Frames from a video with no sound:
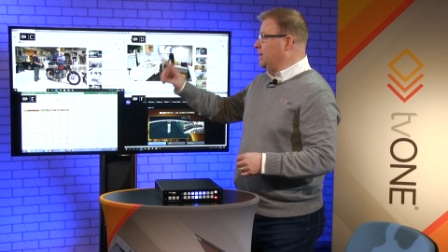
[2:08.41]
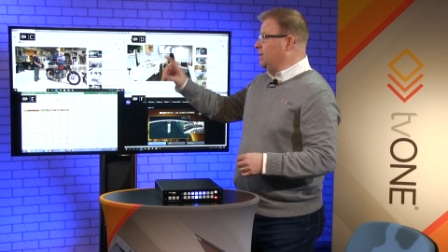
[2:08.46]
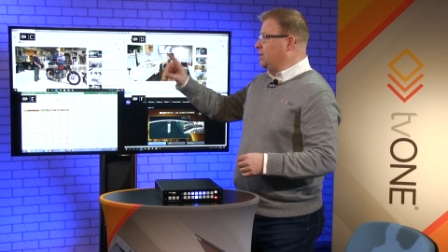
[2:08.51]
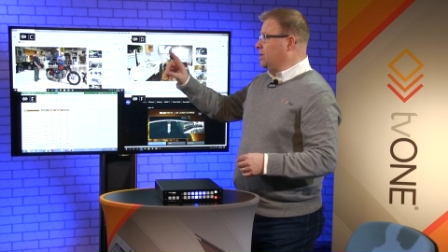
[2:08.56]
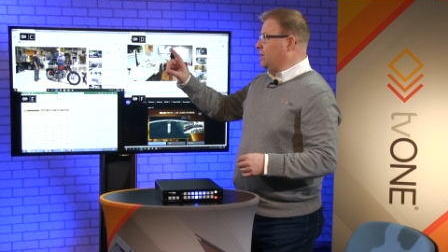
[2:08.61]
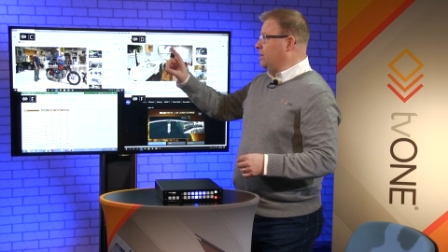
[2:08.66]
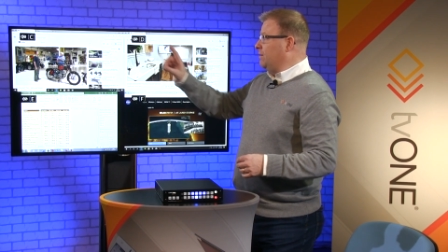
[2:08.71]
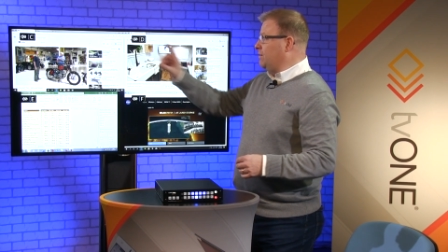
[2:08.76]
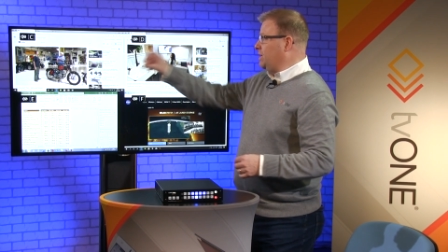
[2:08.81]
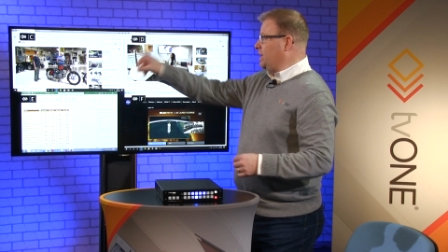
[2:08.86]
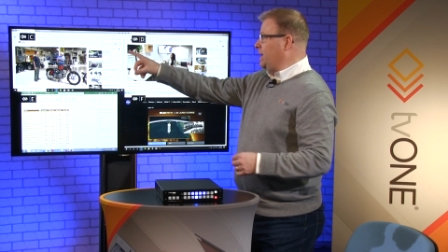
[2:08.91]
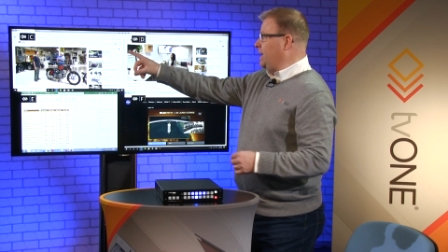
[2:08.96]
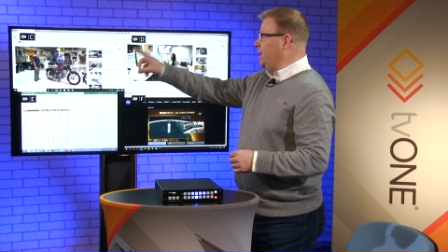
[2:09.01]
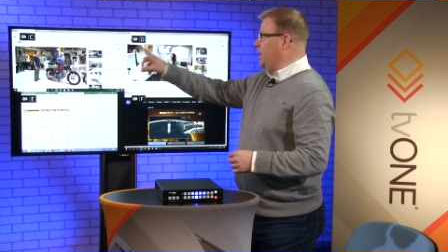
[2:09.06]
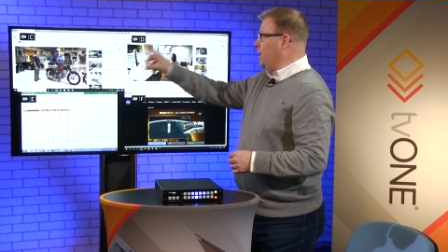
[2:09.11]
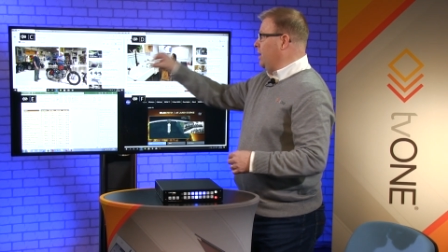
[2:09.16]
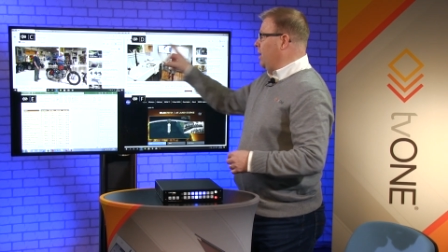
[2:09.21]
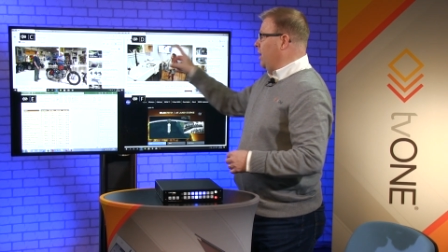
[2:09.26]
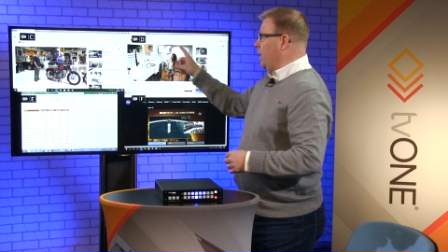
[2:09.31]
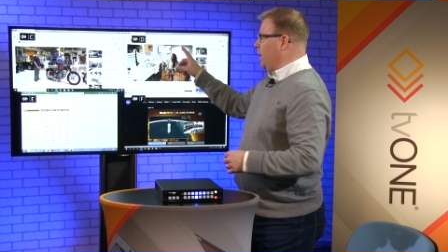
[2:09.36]
So you've
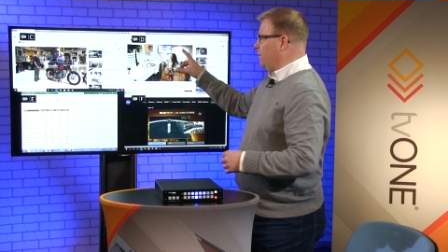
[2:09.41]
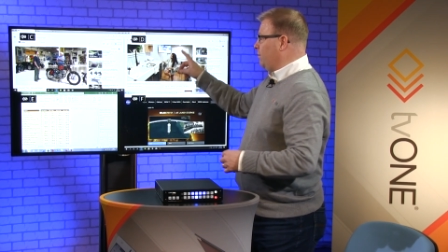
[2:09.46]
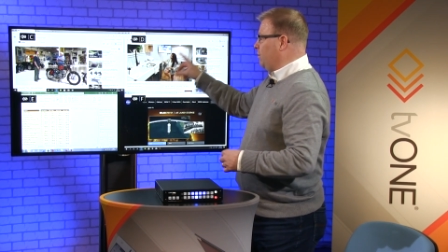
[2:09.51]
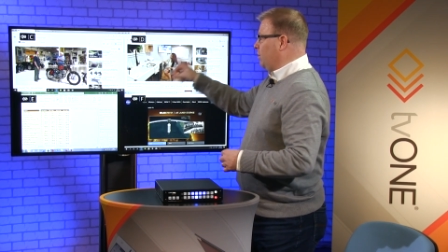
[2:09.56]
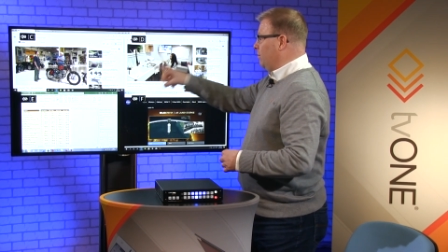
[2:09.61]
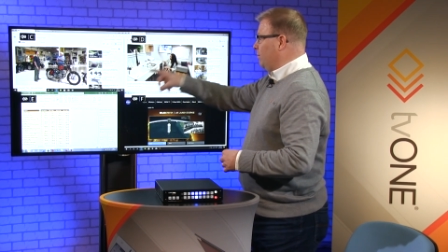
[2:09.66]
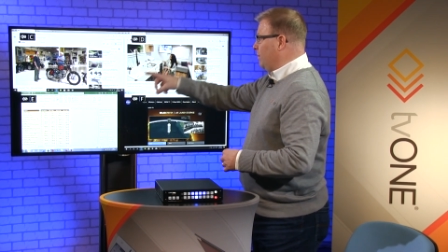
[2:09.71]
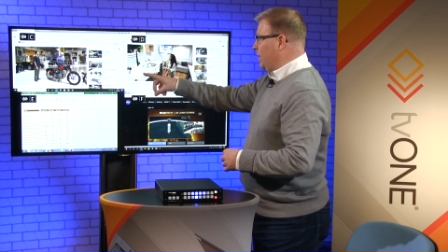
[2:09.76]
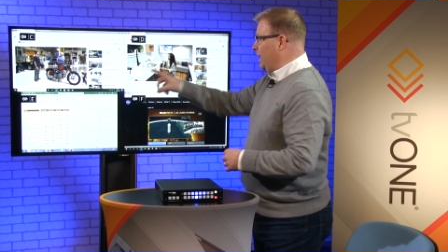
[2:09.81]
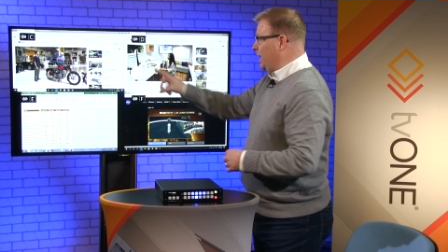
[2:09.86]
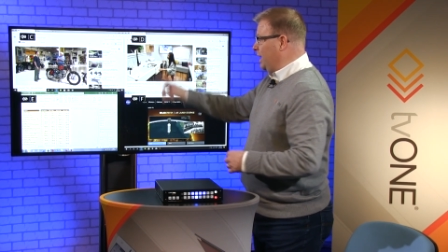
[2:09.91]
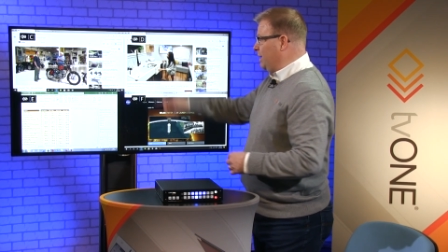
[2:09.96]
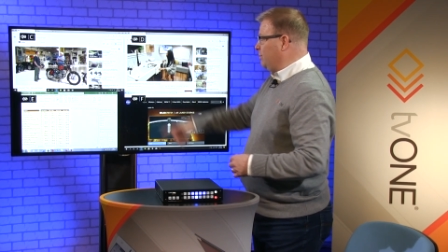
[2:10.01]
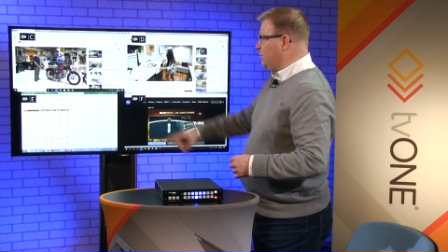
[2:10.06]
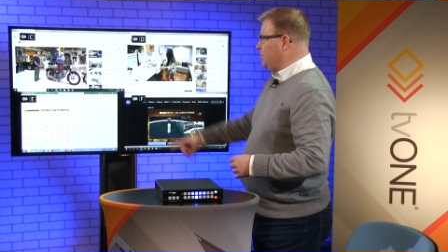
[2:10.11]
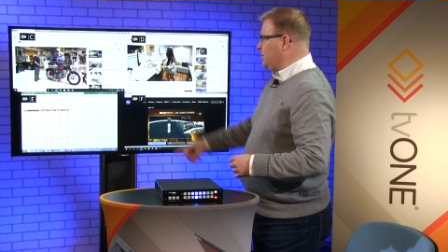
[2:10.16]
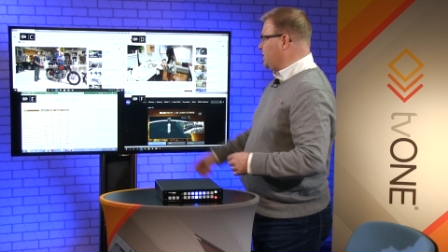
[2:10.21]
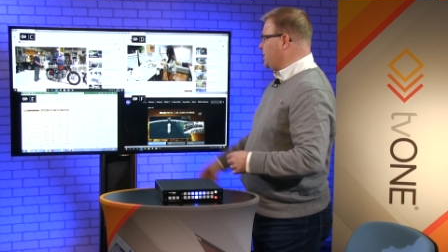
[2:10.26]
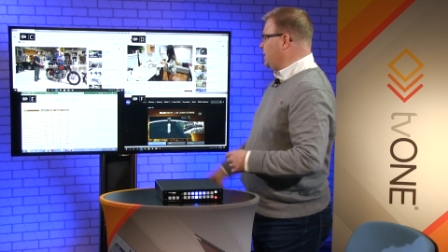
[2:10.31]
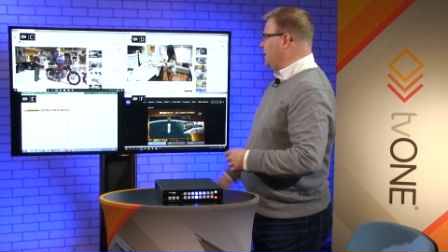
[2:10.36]
seen I've got my
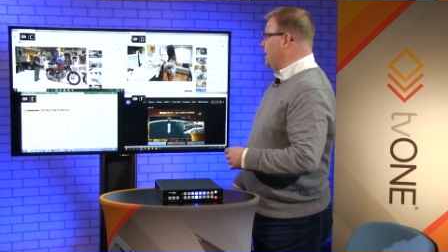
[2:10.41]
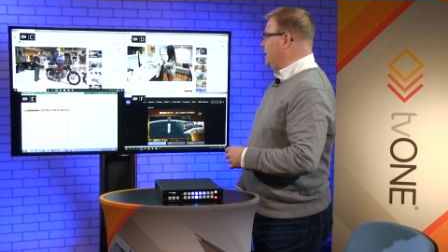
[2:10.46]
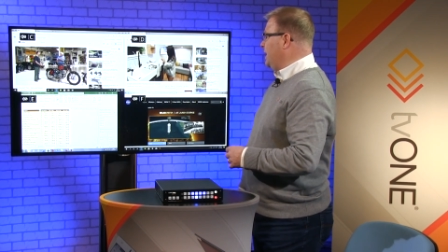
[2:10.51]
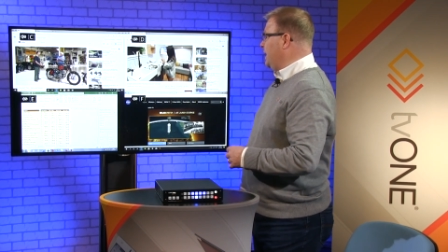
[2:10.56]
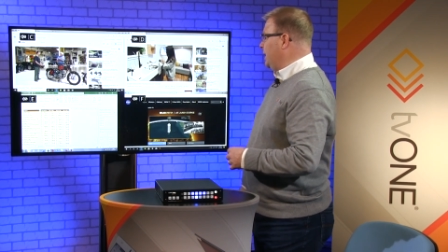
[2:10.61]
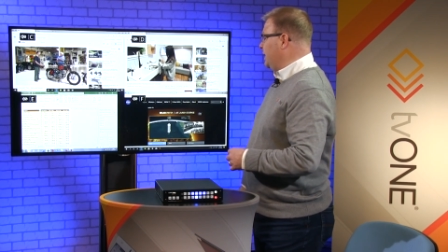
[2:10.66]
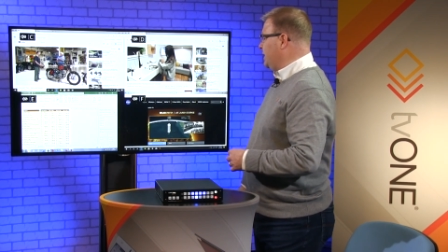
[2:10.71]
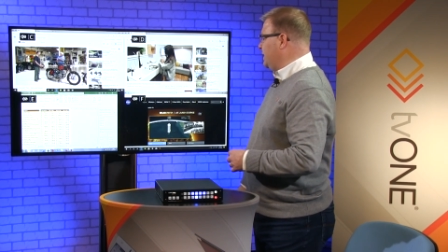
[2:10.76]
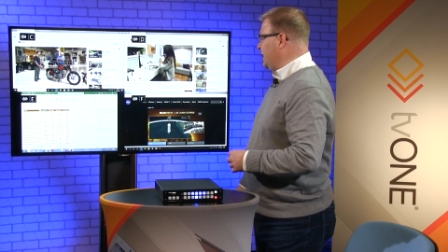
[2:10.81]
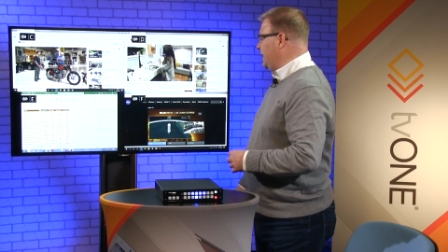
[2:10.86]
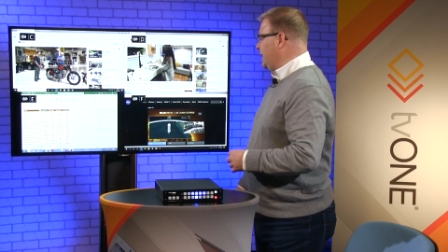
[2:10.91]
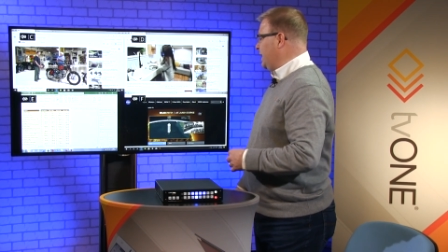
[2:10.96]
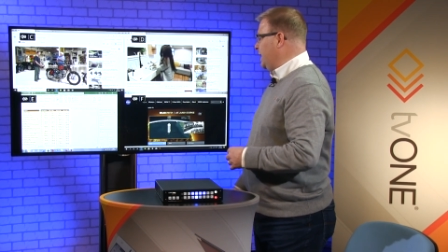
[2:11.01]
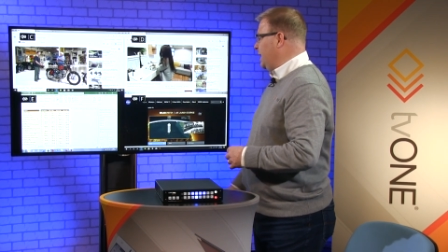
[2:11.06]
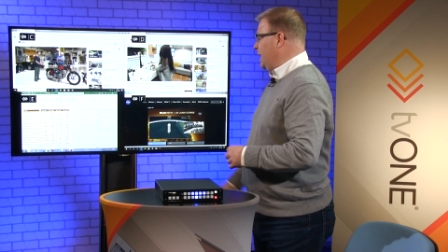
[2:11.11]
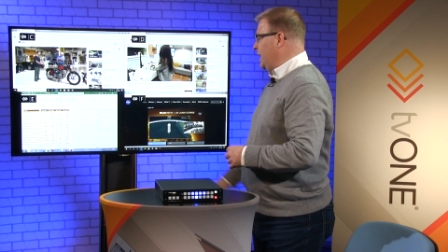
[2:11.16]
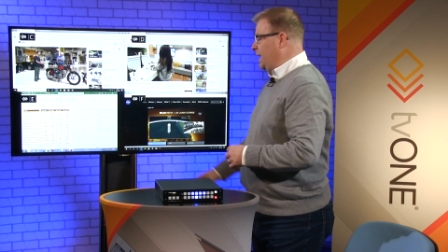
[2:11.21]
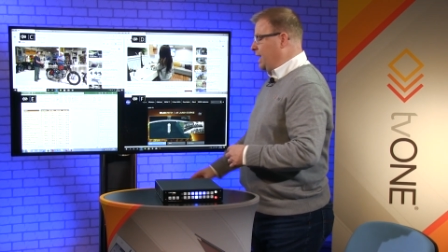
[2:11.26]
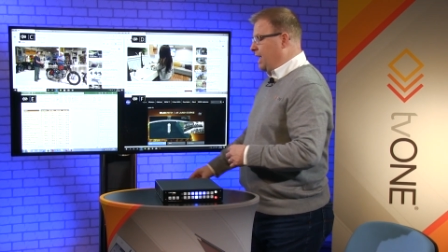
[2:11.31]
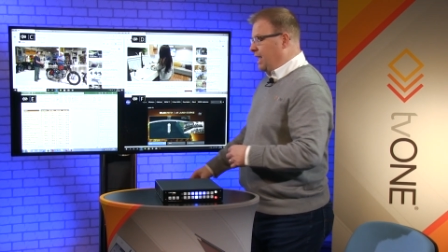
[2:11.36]
labels C,
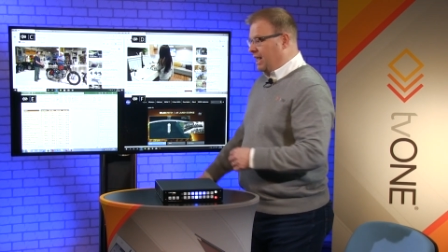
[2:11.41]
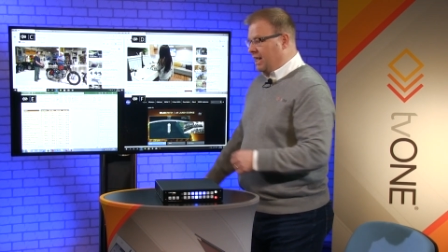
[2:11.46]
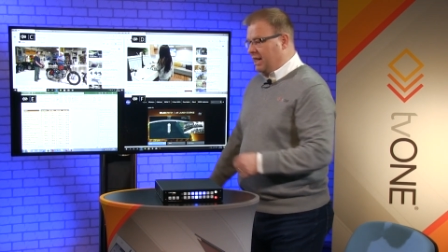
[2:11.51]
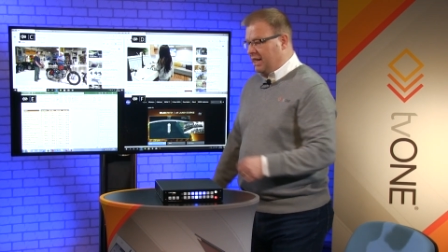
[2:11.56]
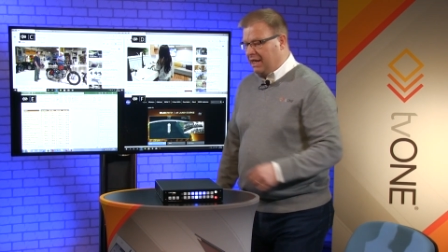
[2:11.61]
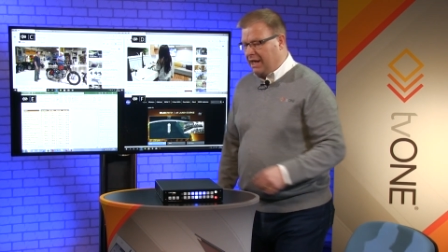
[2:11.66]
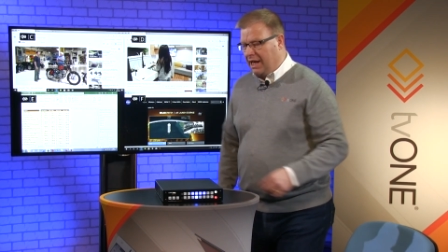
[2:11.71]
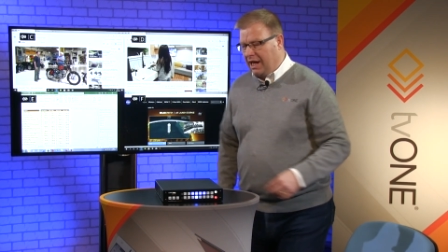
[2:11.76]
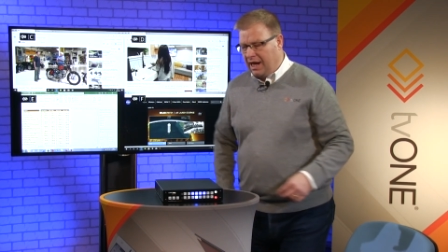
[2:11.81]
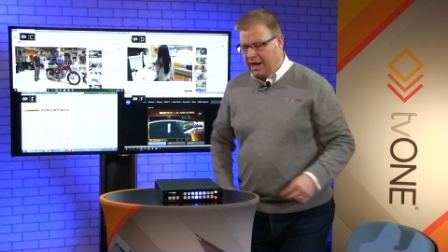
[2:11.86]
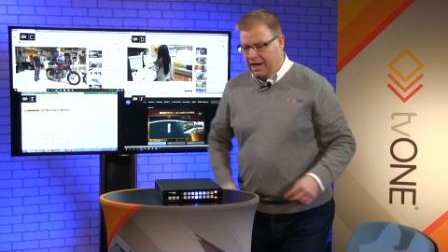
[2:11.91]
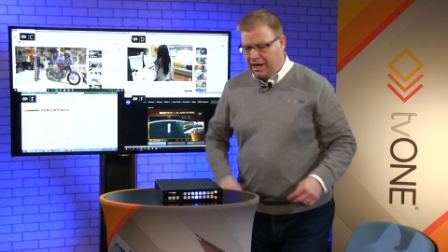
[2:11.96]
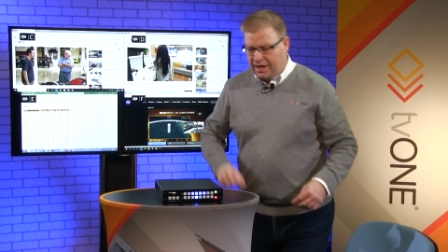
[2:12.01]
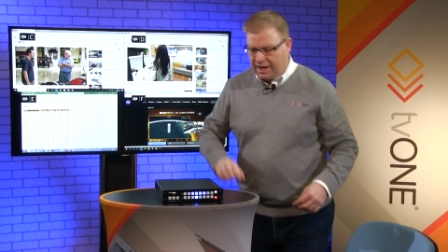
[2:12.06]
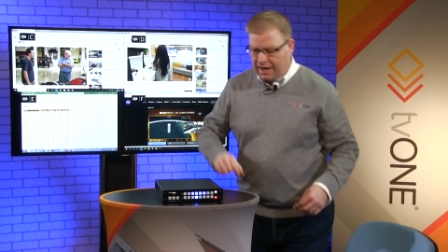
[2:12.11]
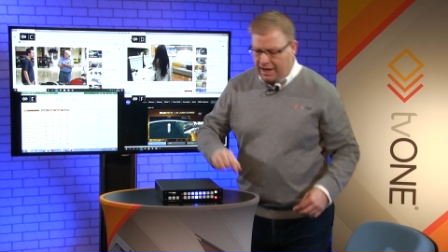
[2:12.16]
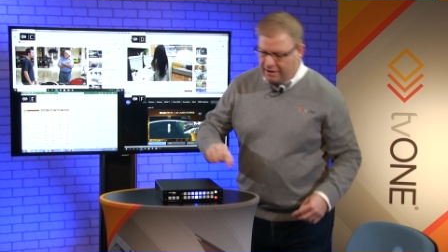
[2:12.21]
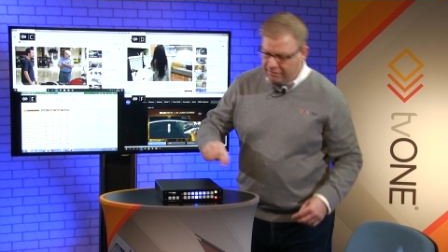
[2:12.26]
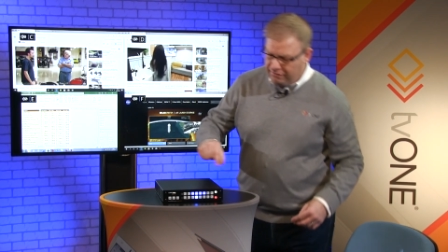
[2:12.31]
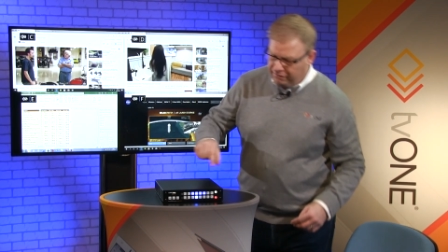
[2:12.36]
D, E,
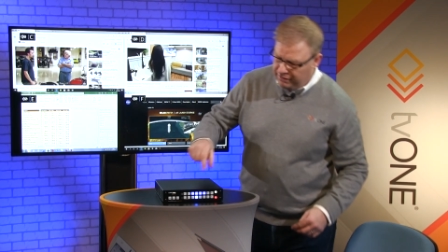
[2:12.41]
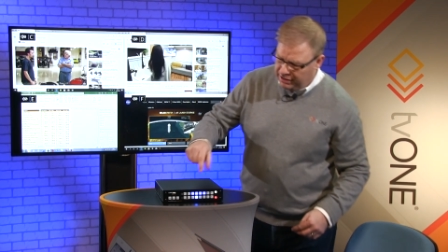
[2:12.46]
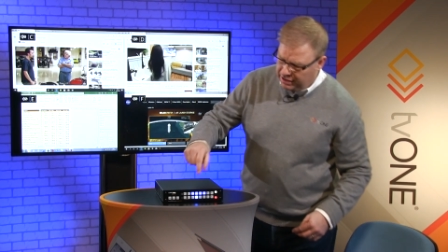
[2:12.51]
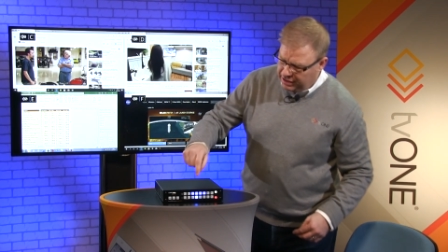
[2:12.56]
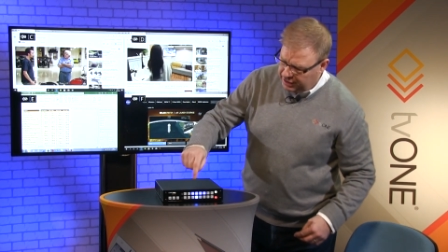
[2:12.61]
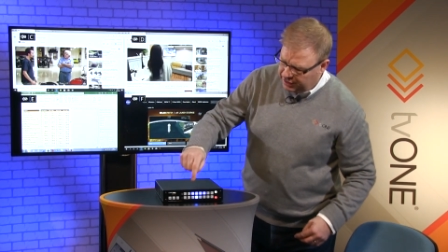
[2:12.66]
and F.